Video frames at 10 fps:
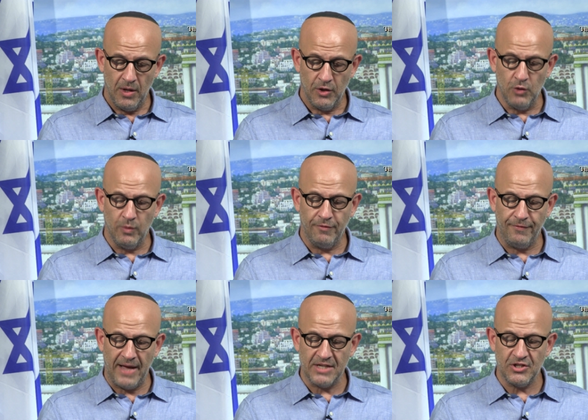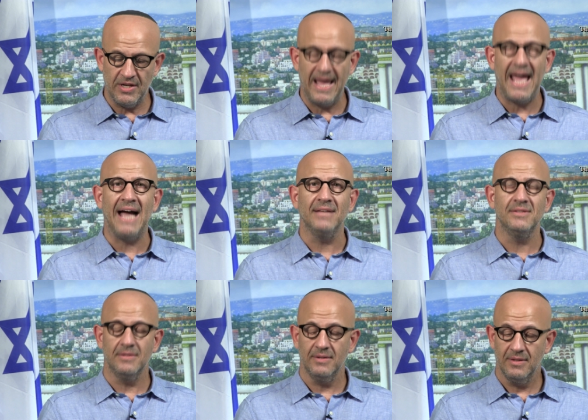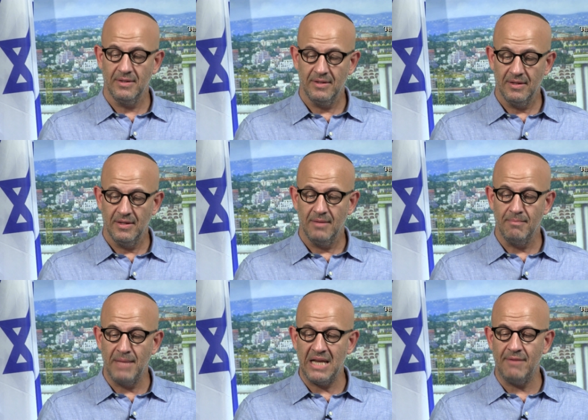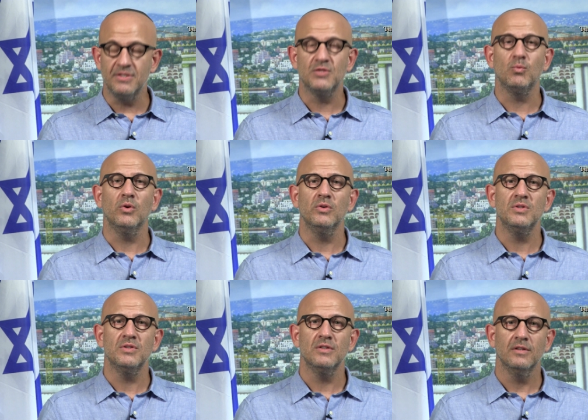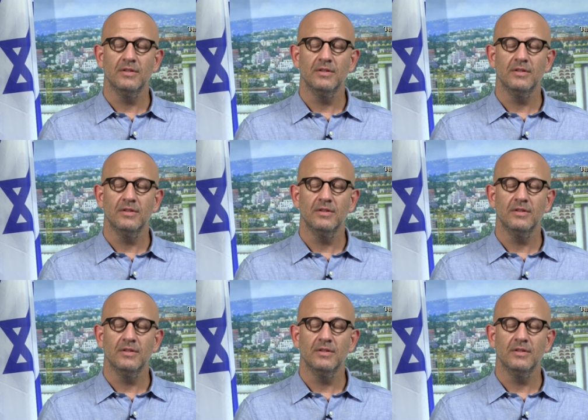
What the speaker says: you would fashion a hat made of its words